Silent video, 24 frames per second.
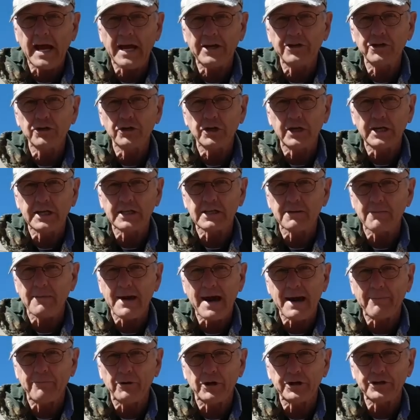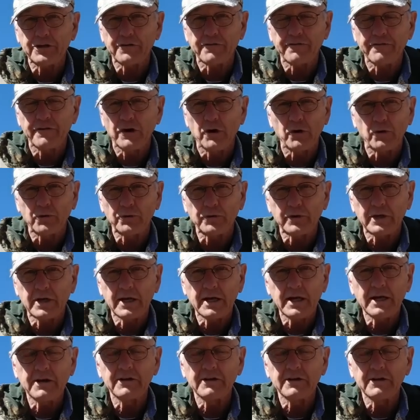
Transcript: and you can get the map on your phone.